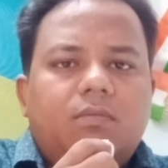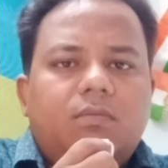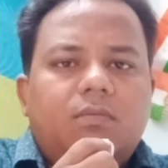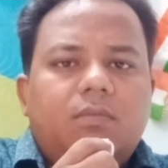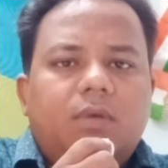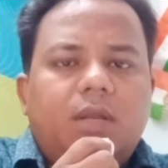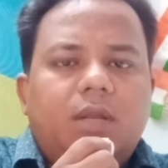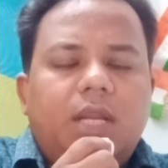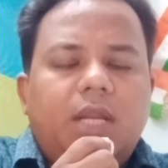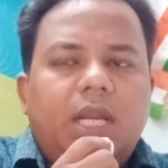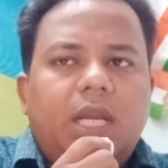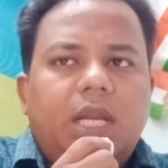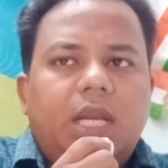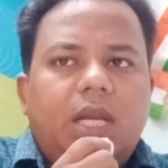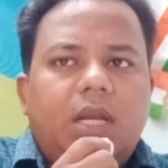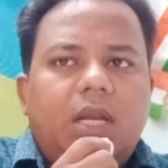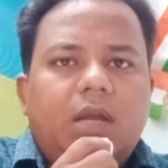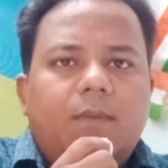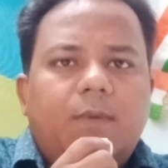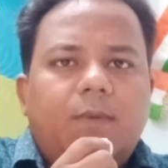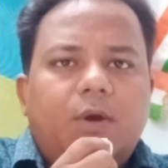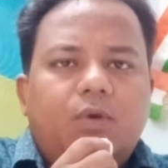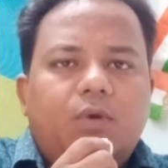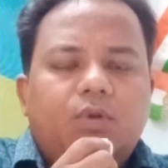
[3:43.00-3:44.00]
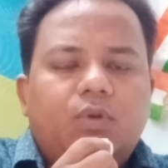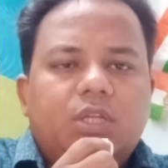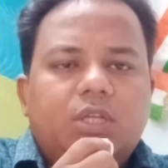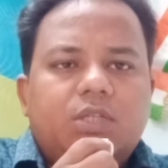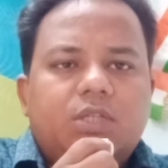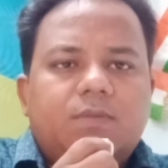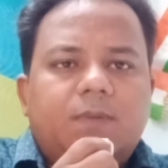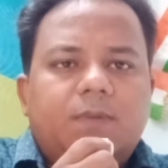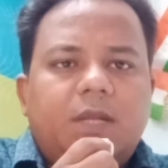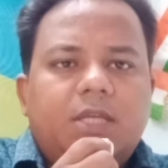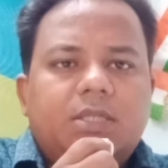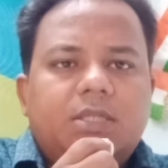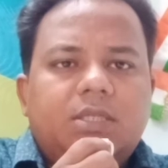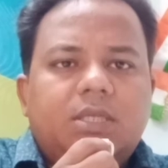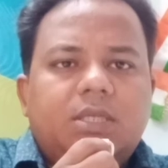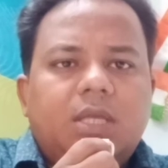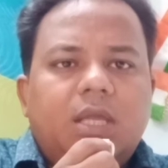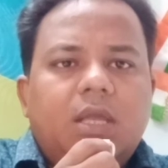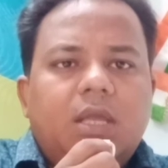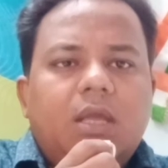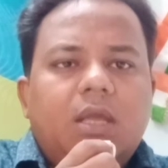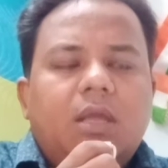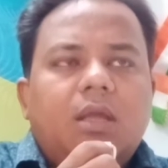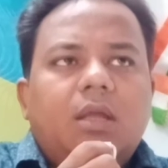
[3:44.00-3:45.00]
read it about this place.
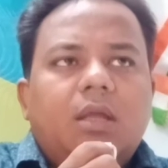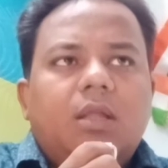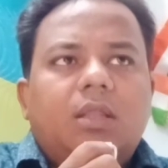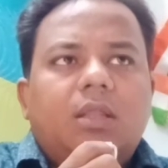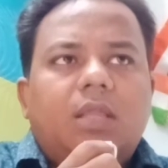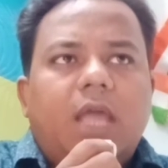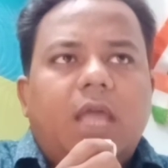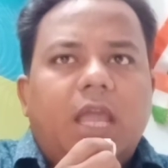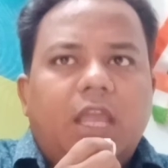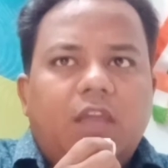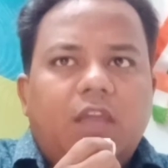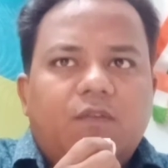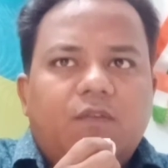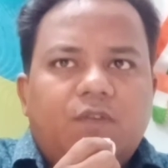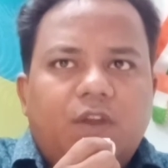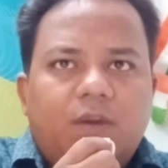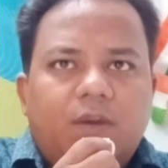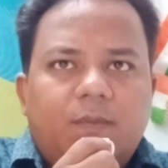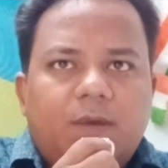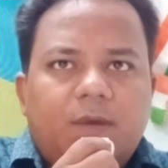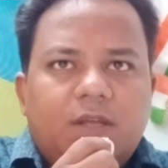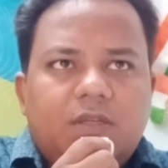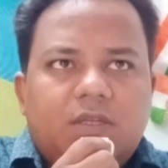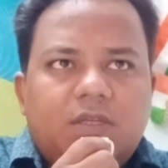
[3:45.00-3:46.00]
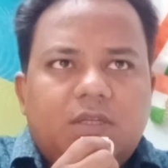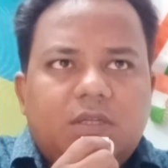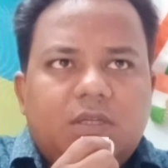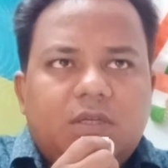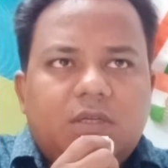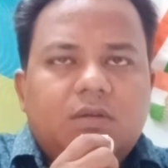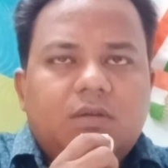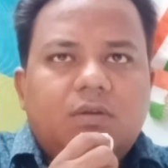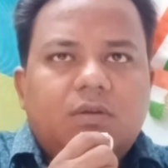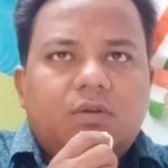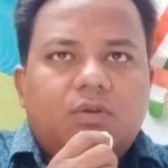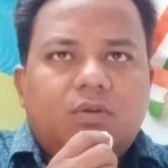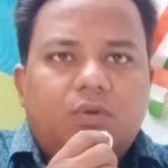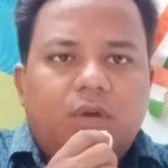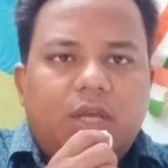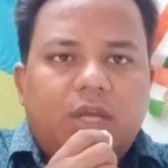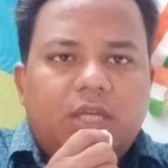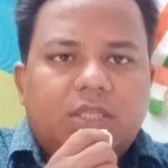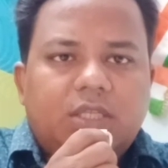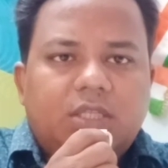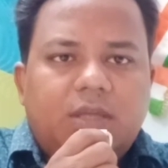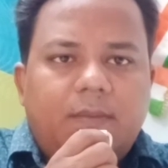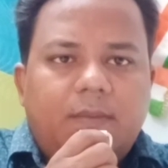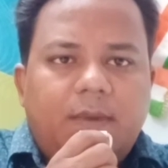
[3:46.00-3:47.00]
Thank you very much. Today
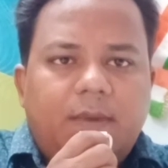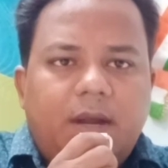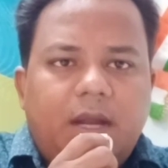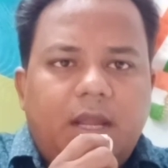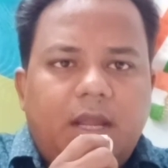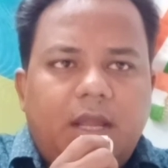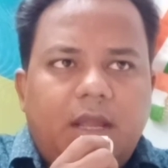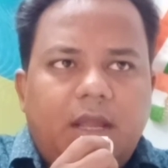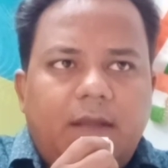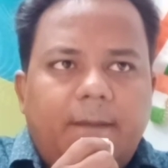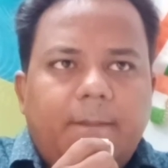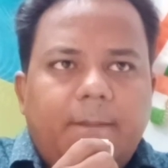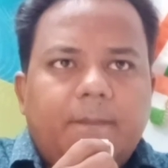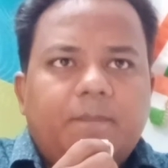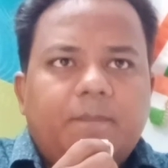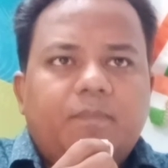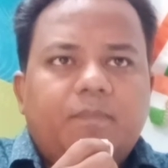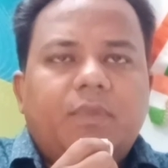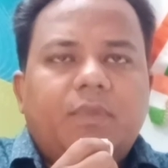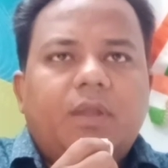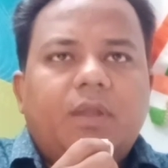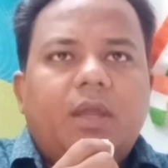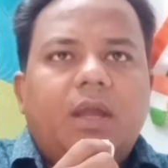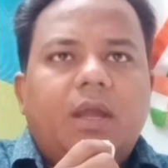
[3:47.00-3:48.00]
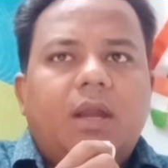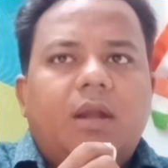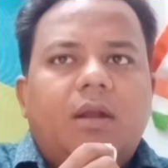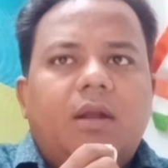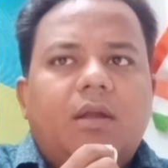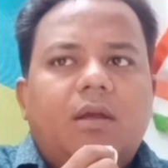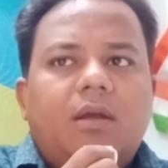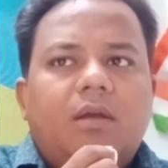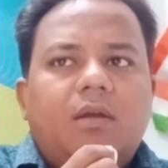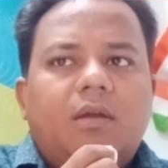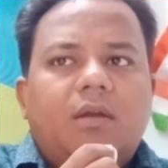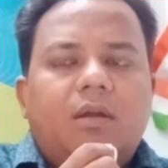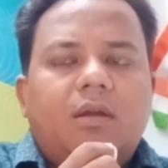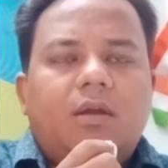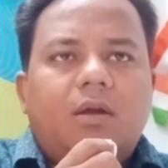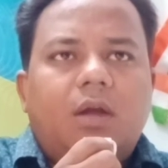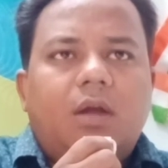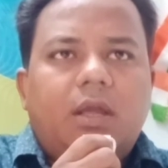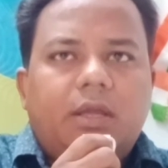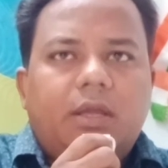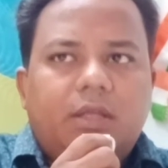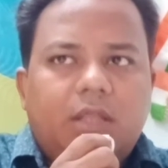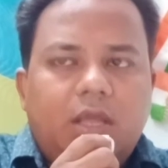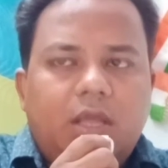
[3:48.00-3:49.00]
is the Monday, and
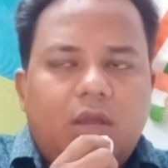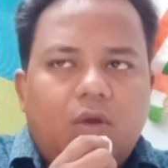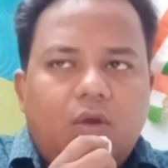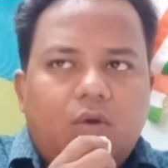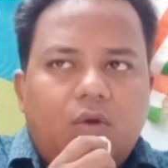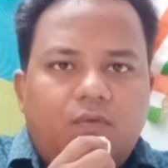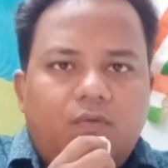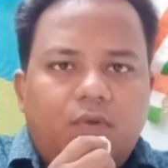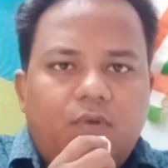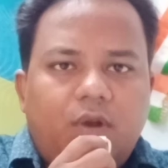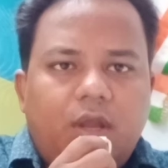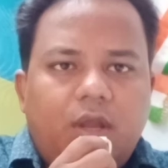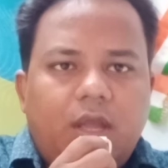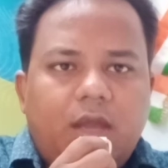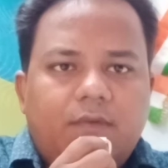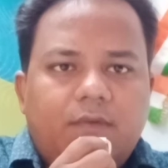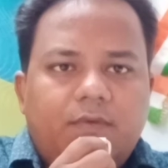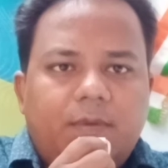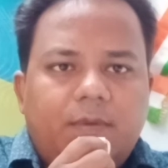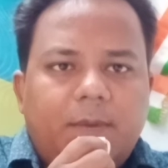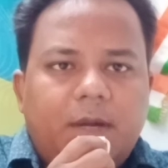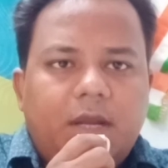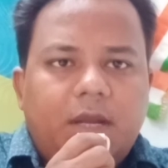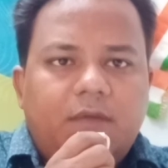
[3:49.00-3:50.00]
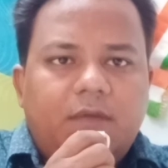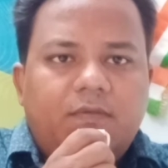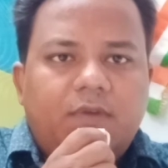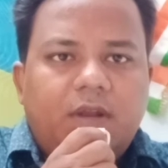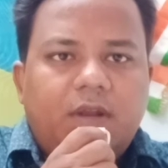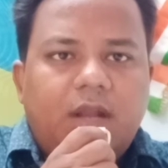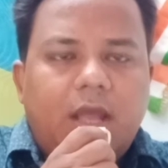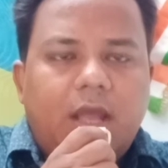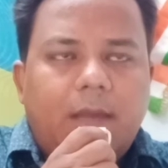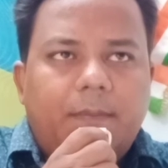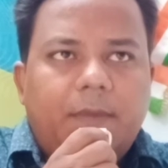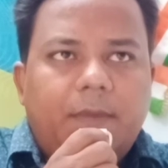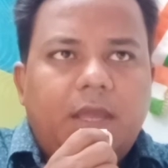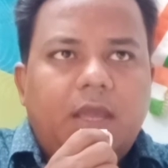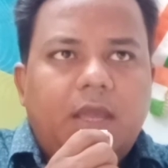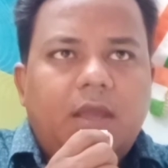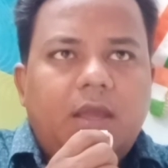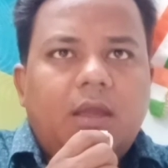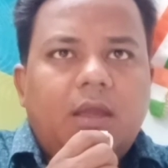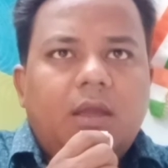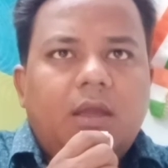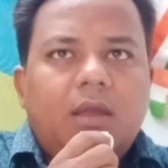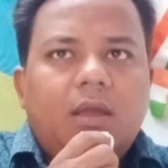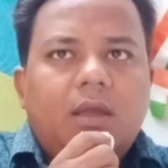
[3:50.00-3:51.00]
I think hopefully everybody feel happy
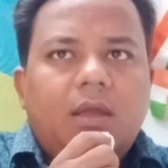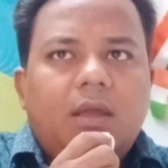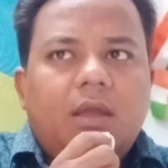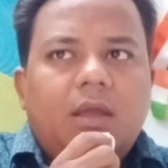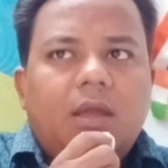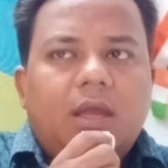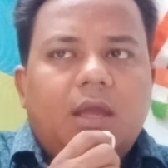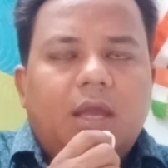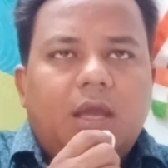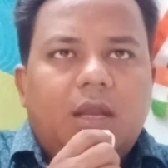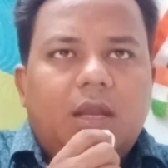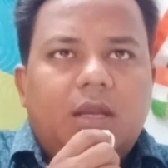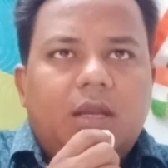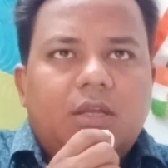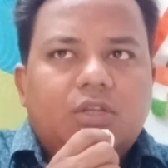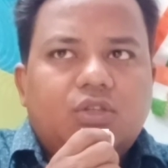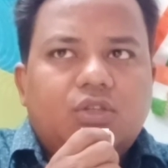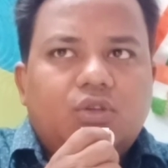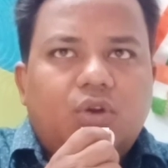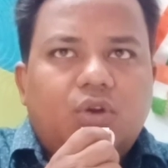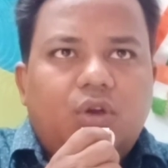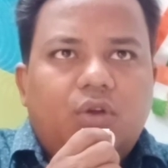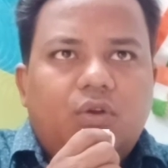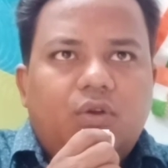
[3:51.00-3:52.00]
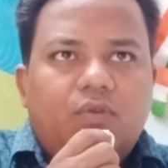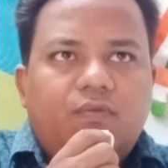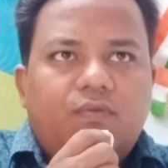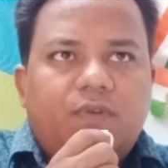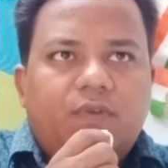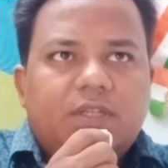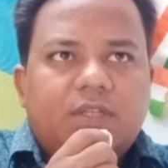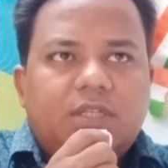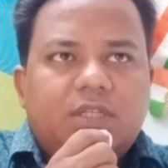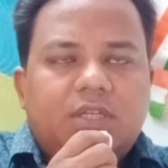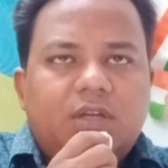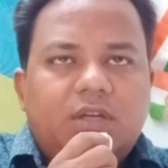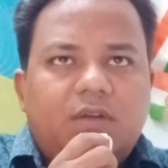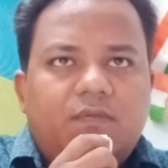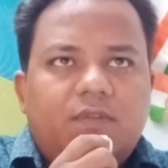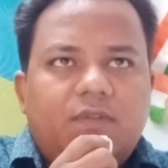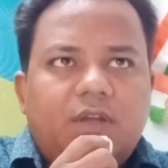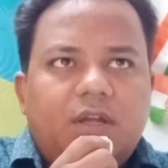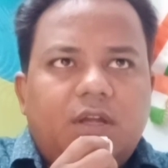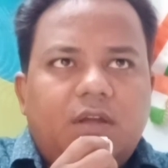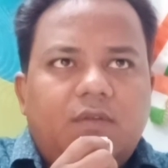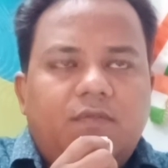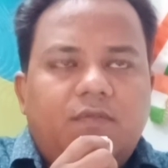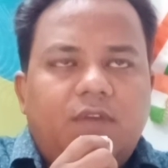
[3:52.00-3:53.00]
and enjoy your first day of
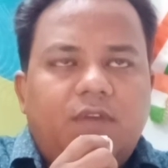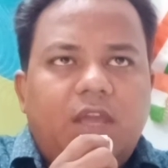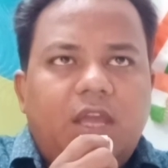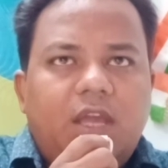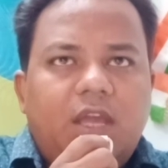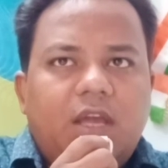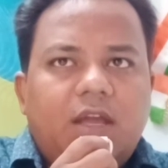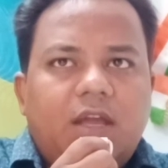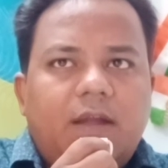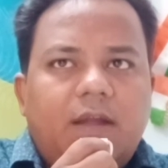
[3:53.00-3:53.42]
the week.